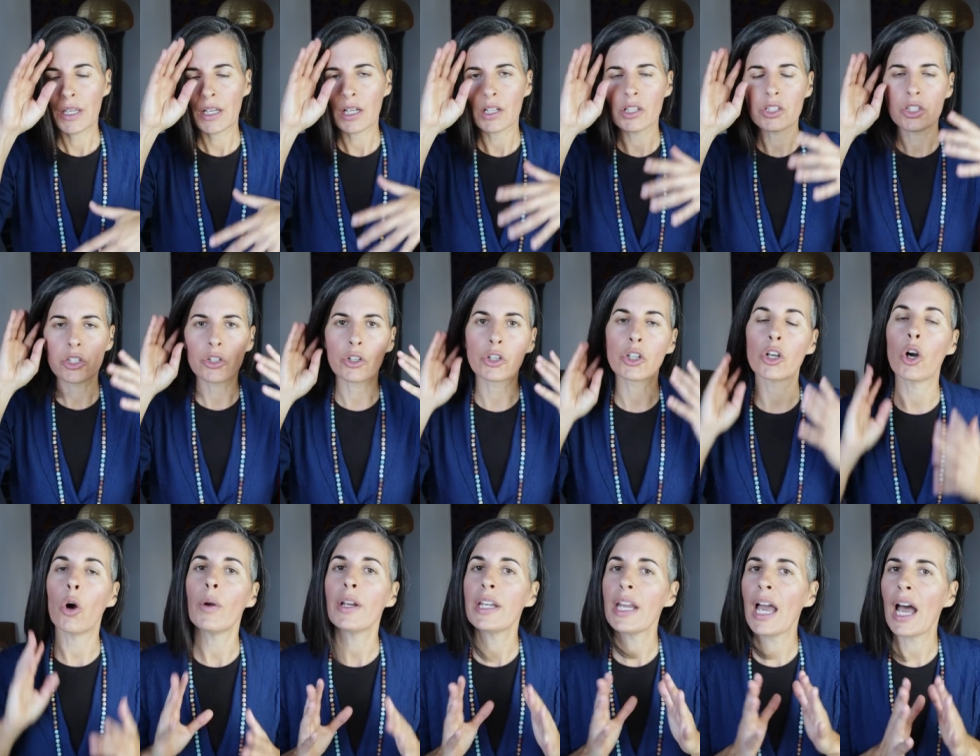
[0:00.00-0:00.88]
because you're
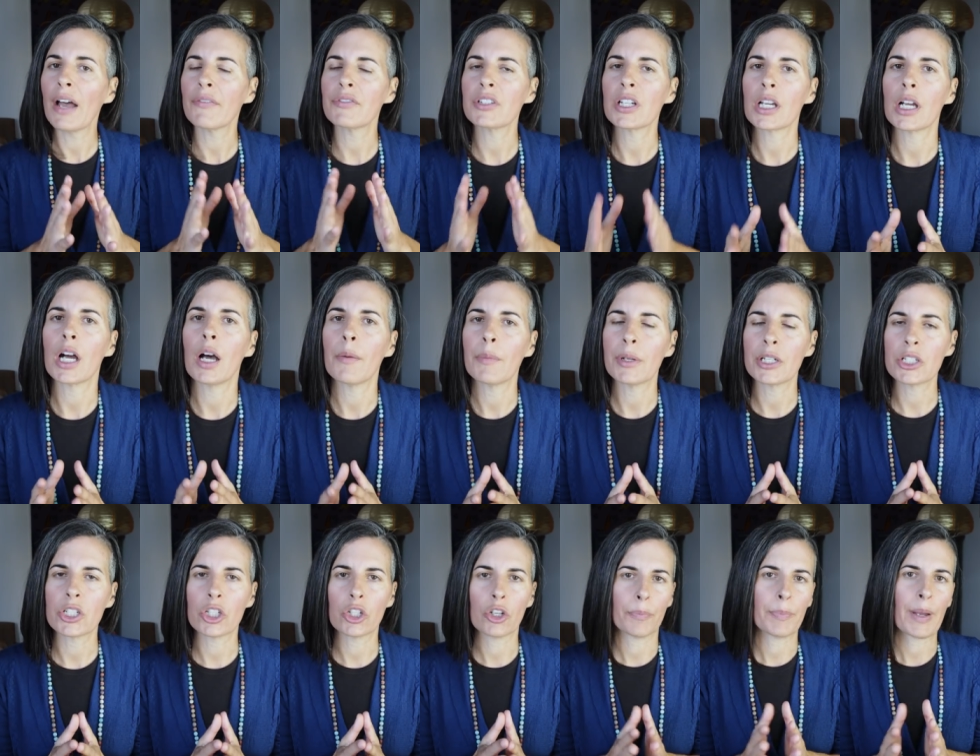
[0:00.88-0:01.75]
going to have to come
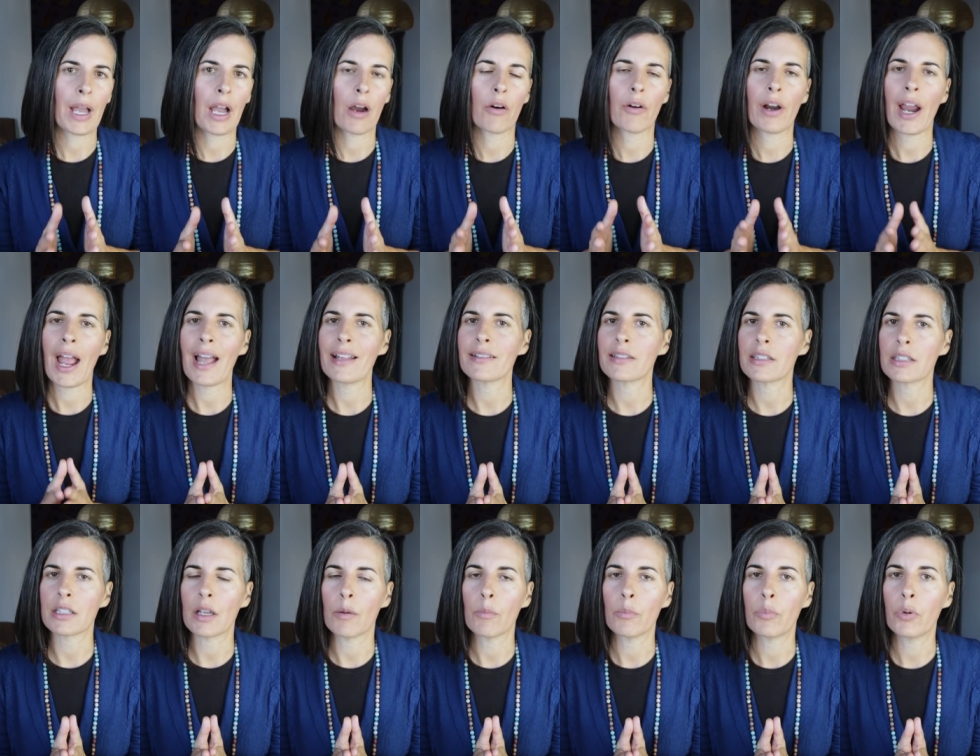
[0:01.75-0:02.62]
into your power at
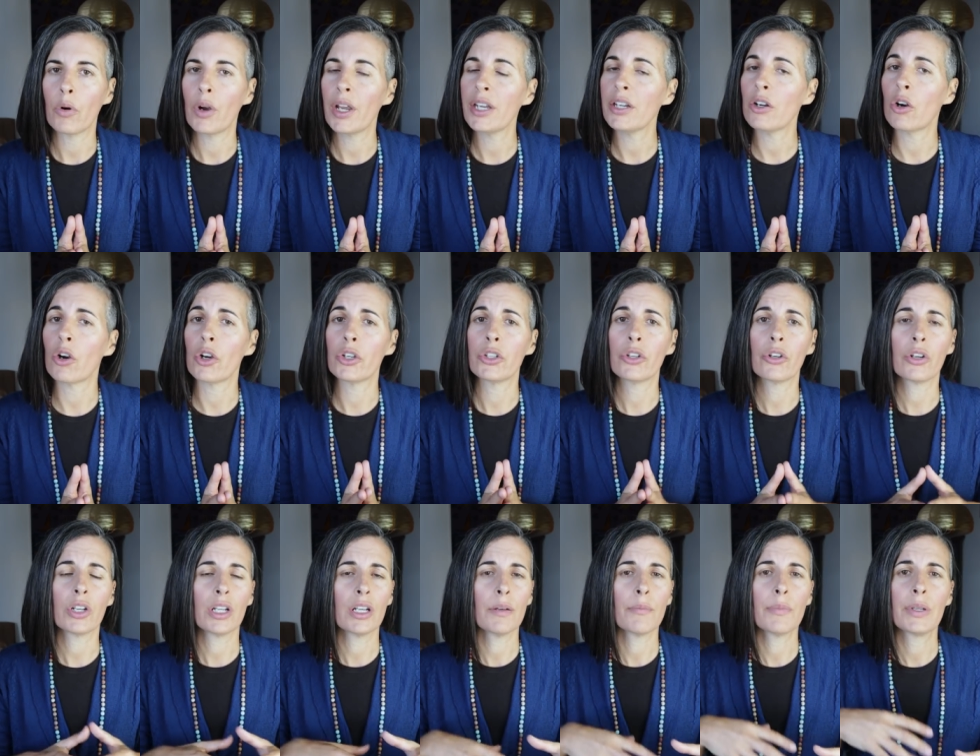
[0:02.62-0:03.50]
some point or
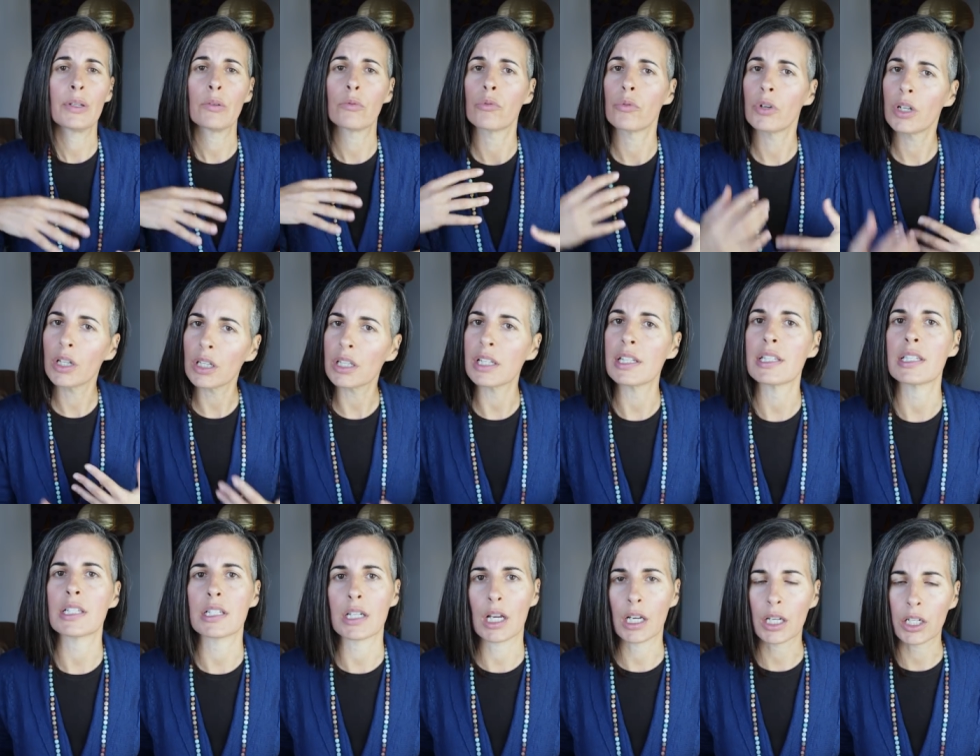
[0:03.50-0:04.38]
you're going to be really
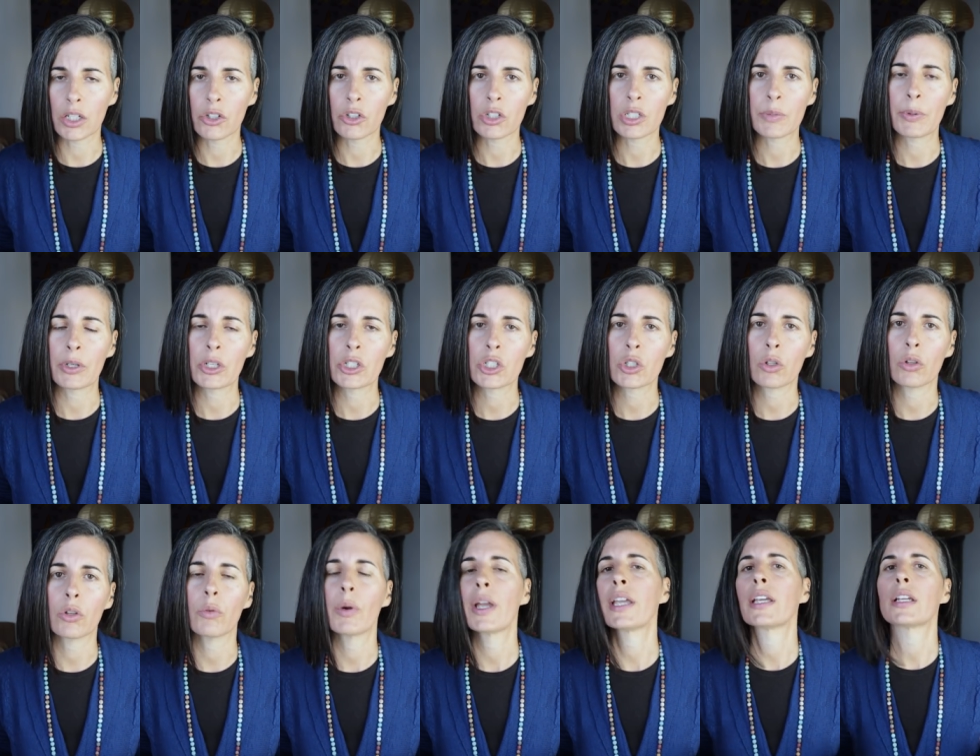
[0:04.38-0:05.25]
stuck in your
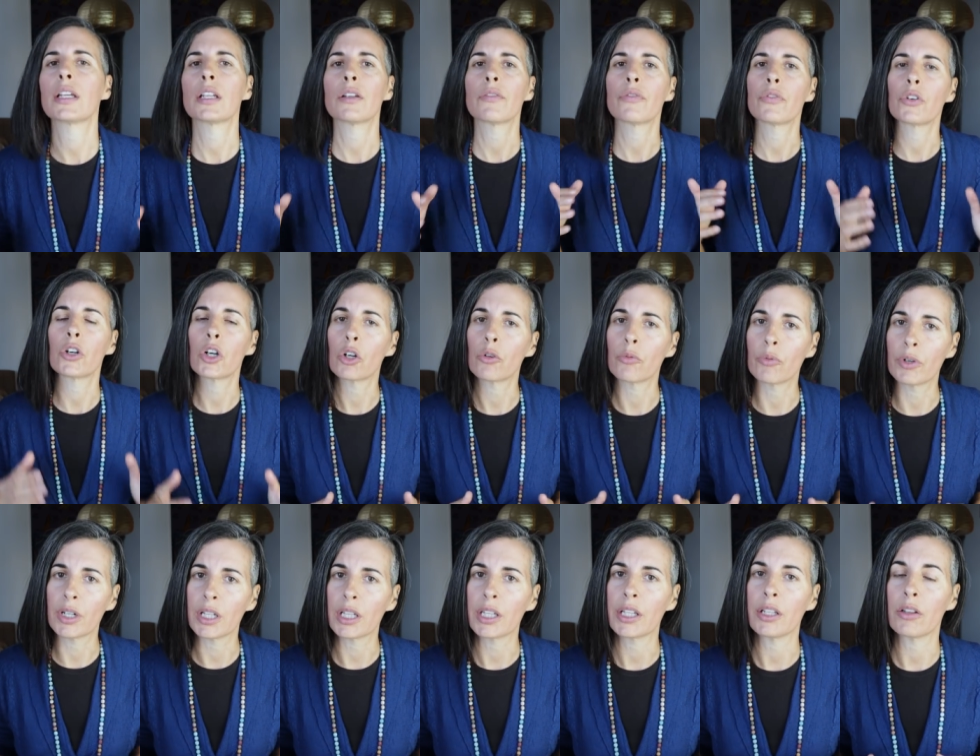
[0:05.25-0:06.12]
spiritual awakening for a
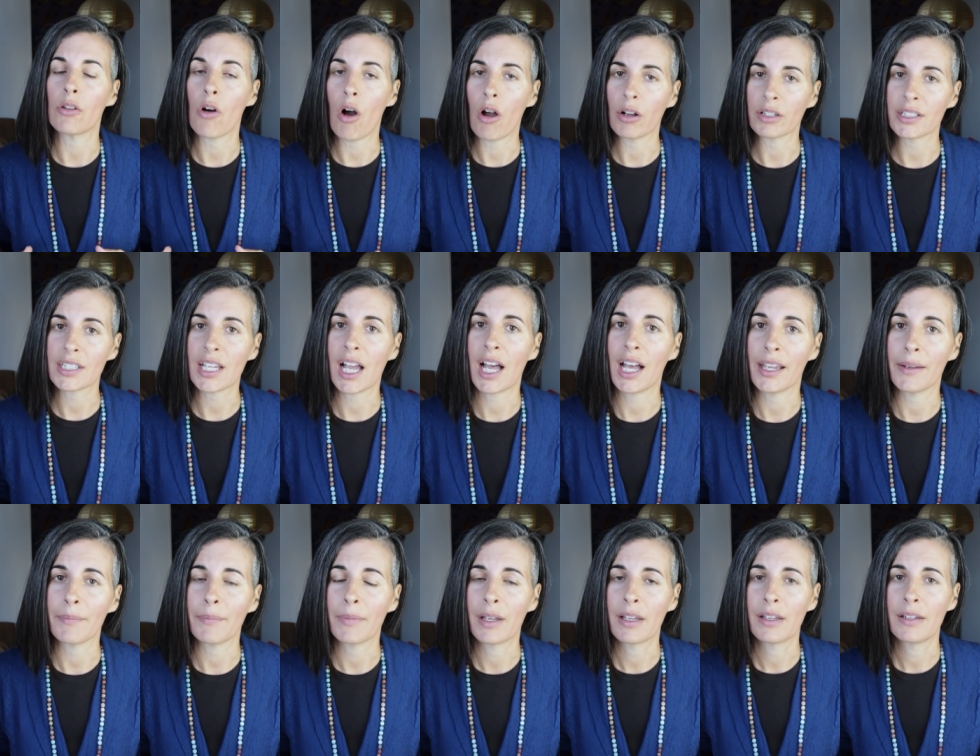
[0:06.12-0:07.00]
really long
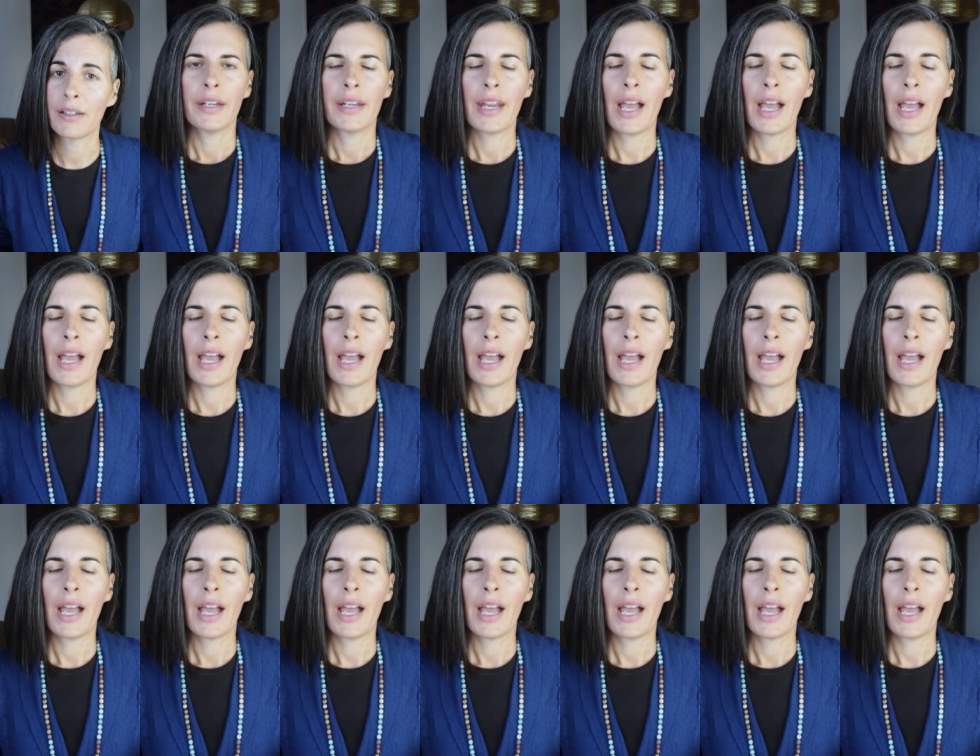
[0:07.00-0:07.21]
time.